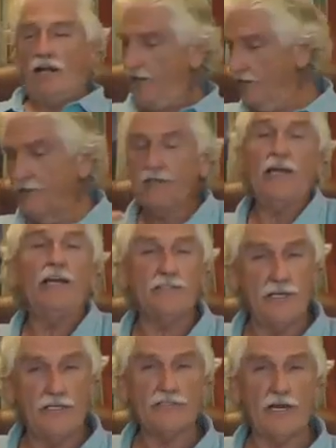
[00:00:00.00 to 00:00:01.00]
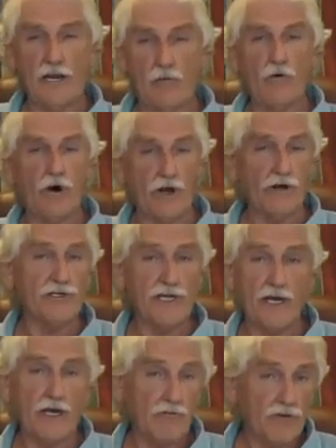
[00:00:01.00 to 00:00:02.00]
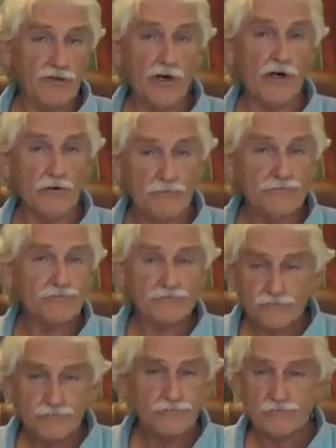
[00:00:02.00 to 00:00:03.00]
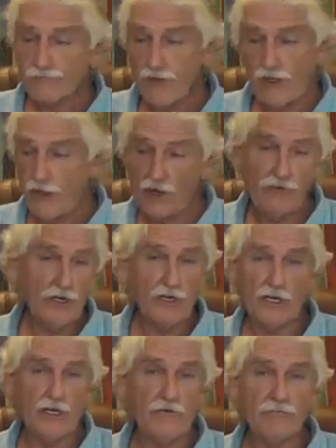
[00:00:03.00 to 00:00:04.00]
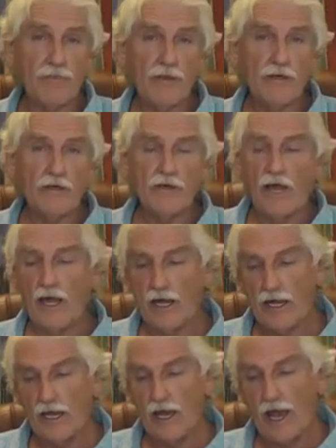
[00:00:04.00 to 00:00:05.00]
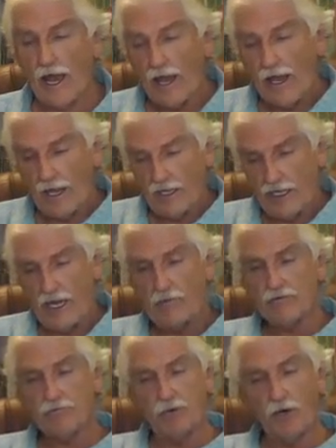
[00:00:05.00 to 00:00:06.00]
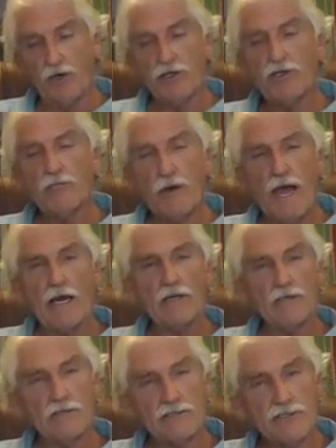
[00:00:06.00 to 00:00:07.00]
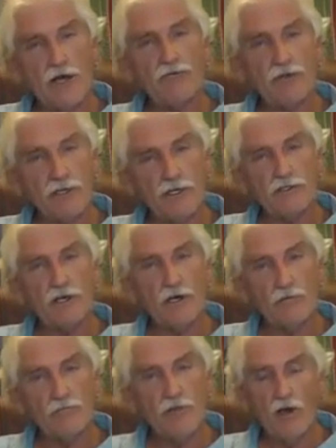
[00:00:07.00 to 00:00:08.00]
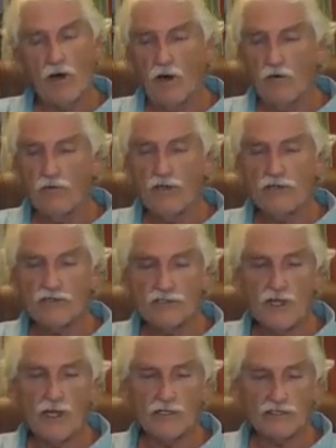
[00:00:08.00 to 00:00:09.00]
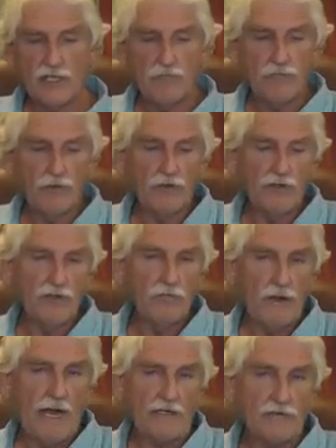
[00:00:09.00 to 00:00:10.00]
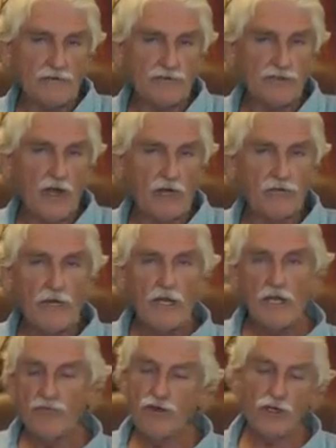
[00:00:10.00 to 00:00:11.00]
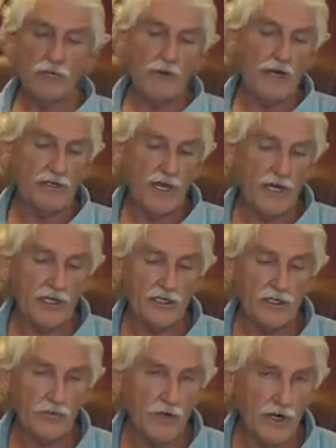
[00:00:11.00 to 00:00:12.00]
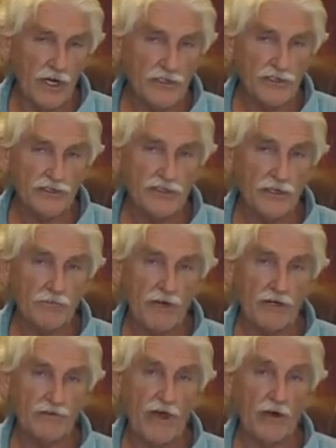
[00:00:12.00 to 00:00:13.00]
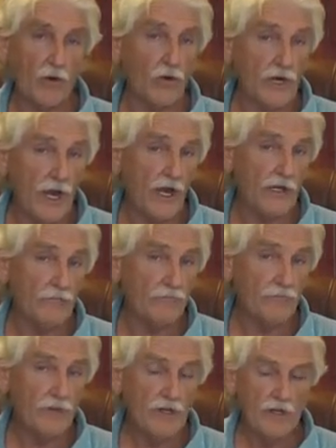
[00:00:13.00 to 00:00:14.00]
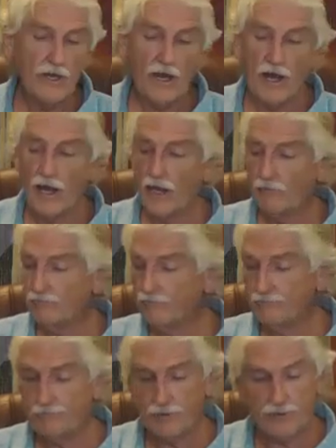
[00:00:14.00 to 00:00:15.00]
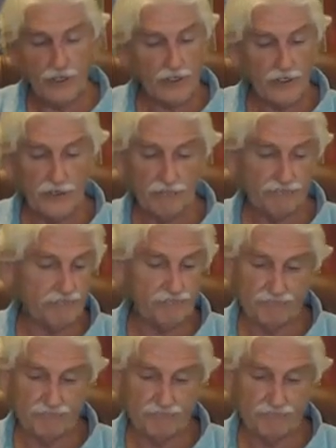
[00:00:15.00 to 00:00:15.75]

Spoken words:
it's a lot more energetic for sure. Definitely. It keeps pulling you back to the self again, though. All these things keep pulling you back to the self. If you can maintain a good relationship like that, okay. I particularly,